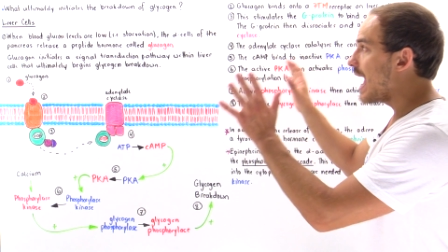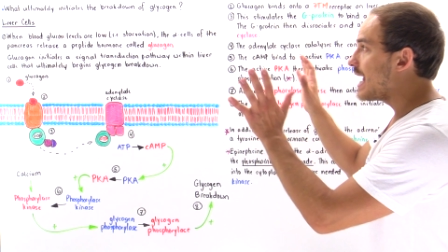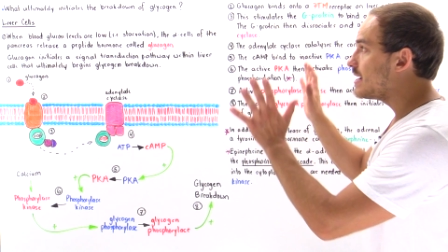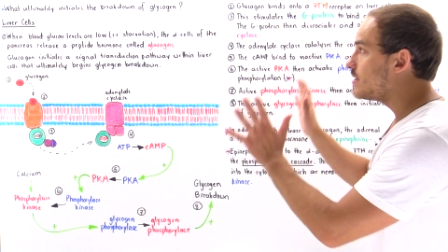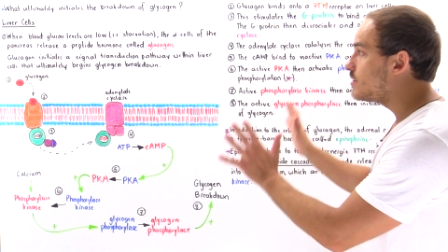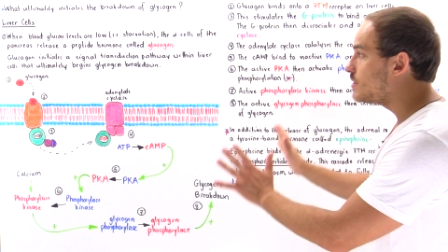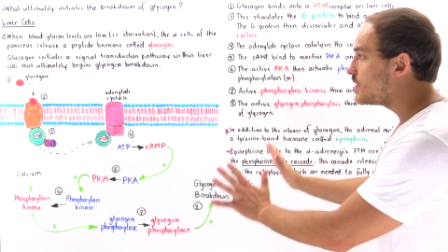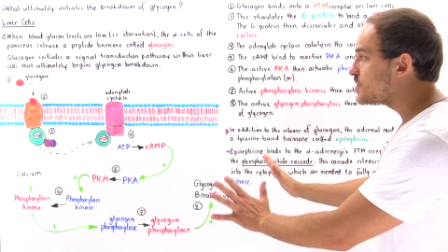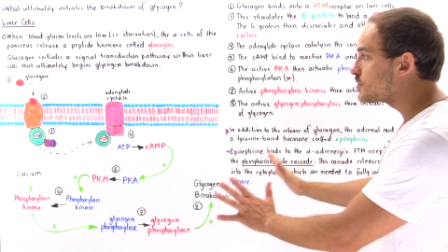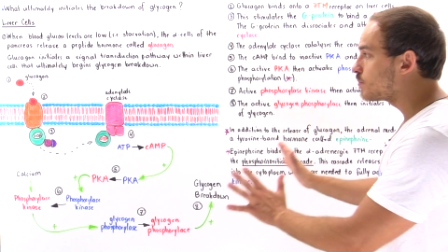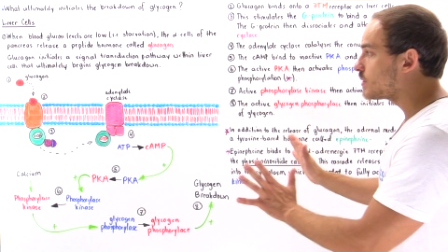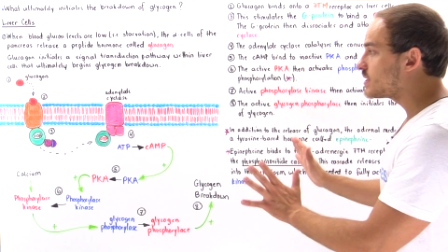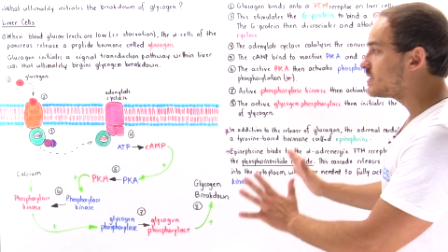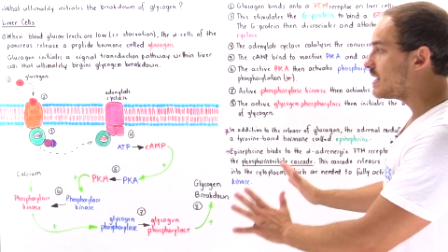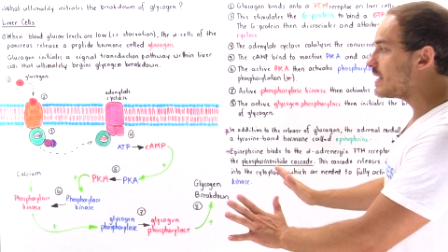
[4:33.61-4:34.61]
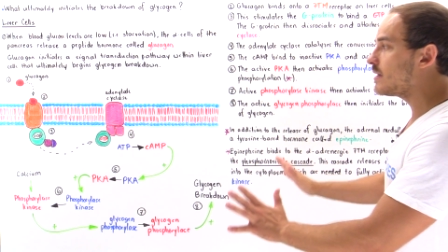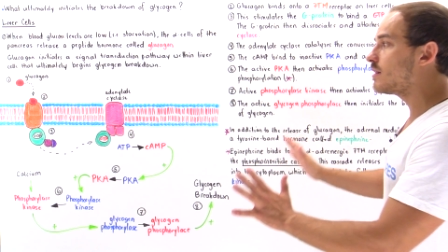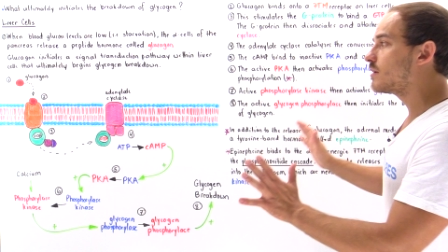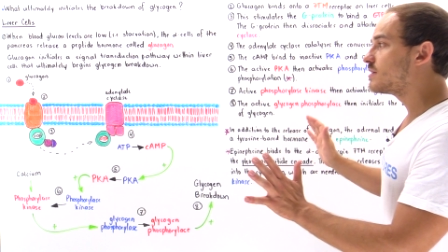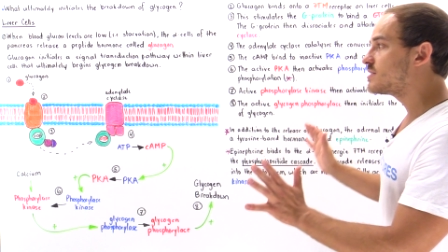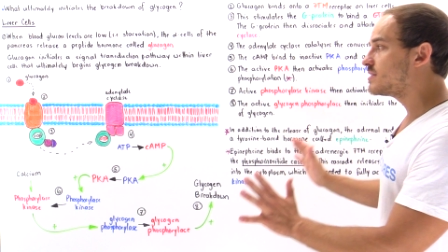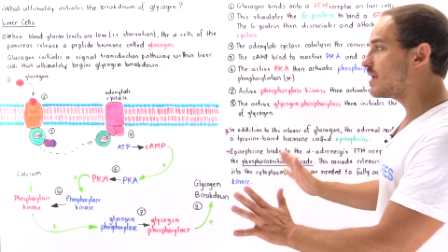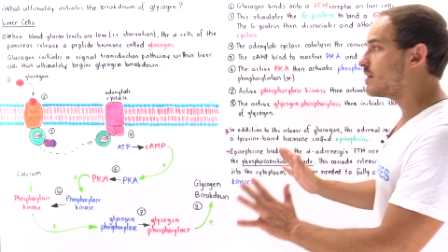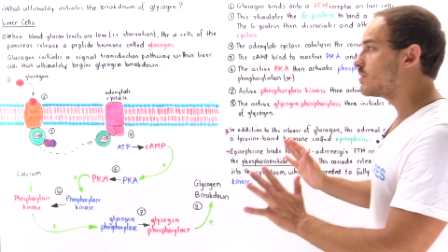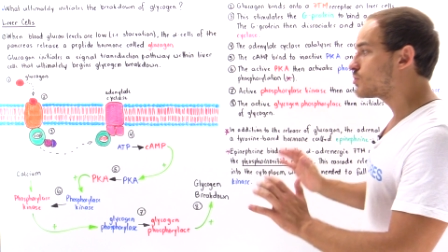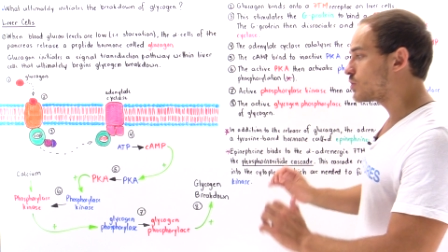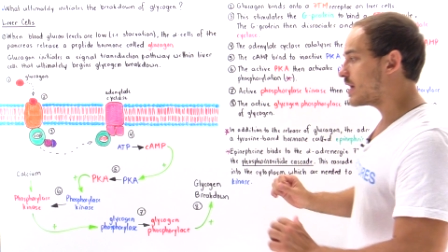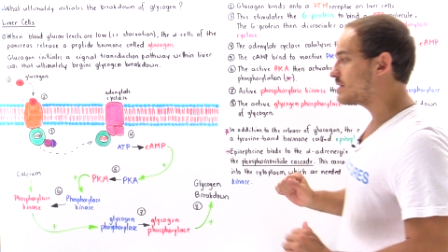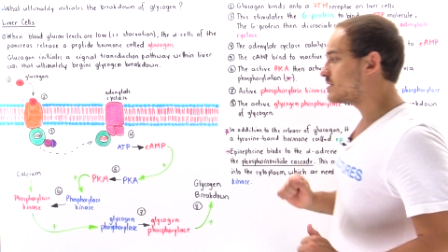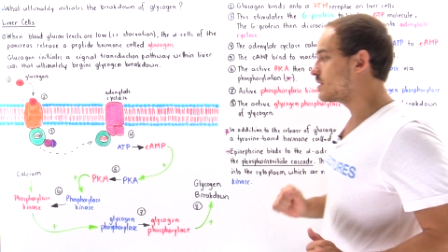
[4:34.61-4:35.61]
And in this particular signal
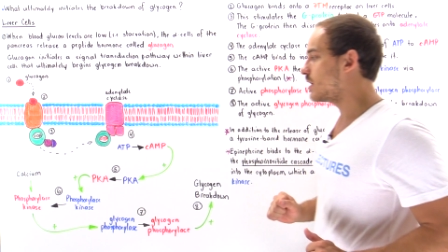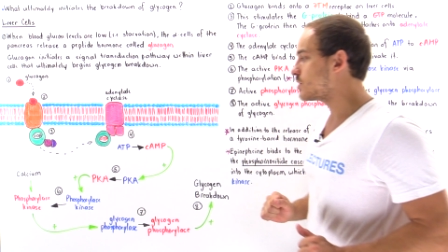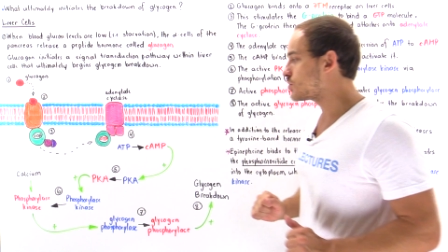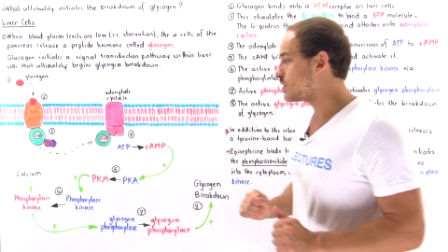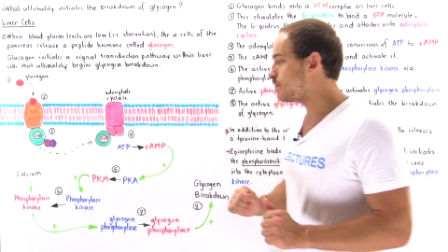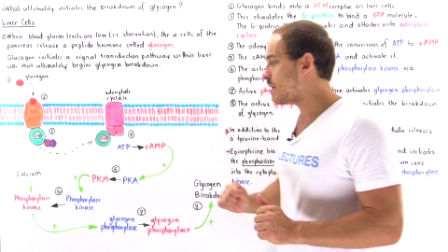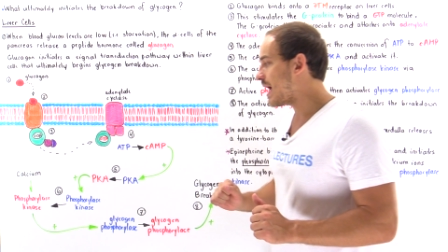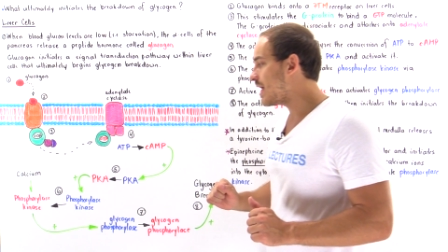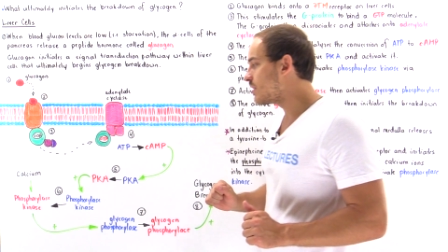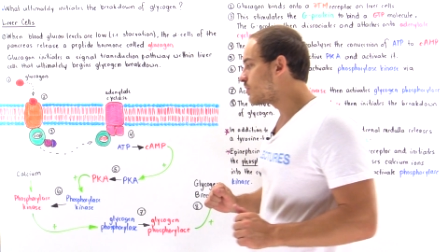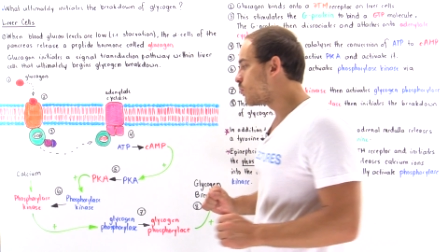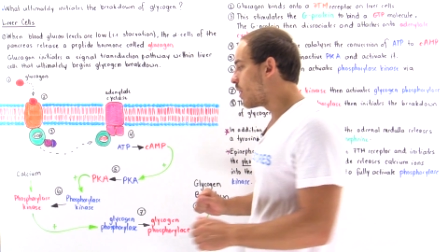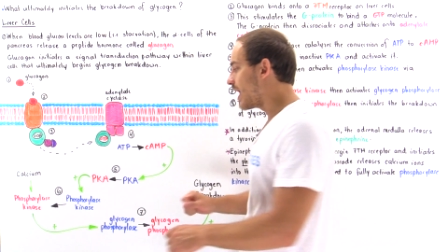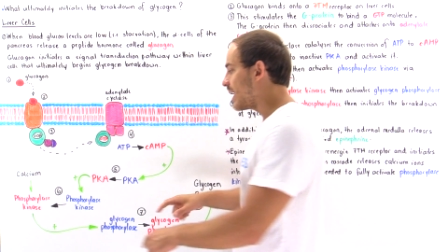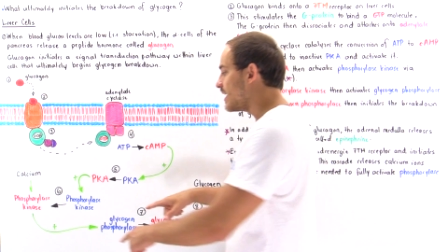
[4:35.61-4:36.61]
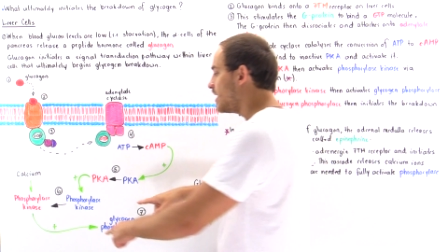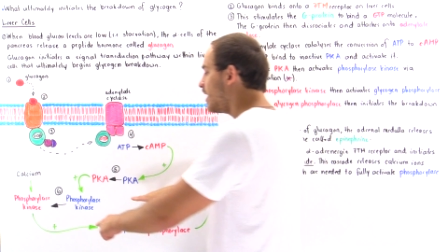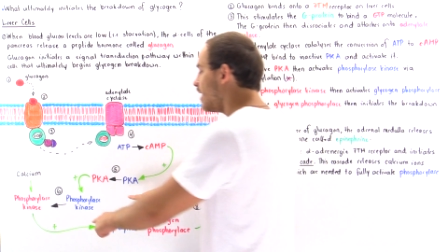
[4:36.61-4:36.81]
transduction pathway,